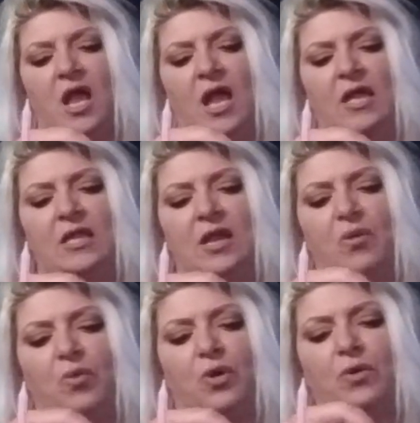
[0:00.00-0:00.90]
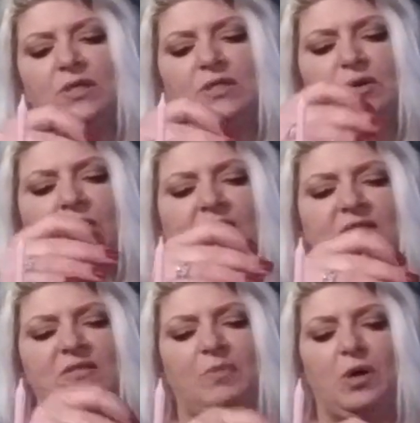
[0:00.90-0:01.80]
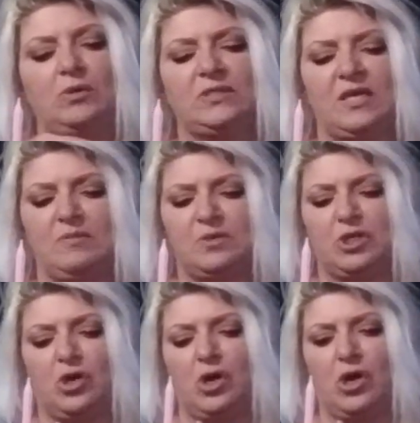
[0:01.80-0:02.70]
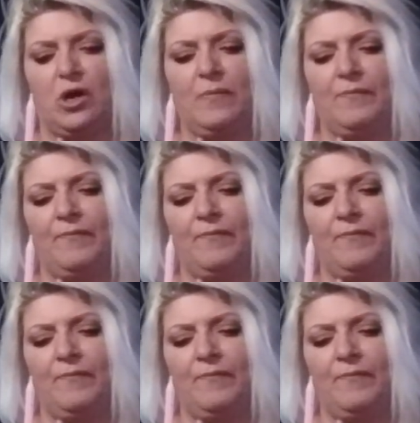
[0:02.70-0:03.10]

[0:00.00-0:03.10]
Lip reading: And we're going to expose him to her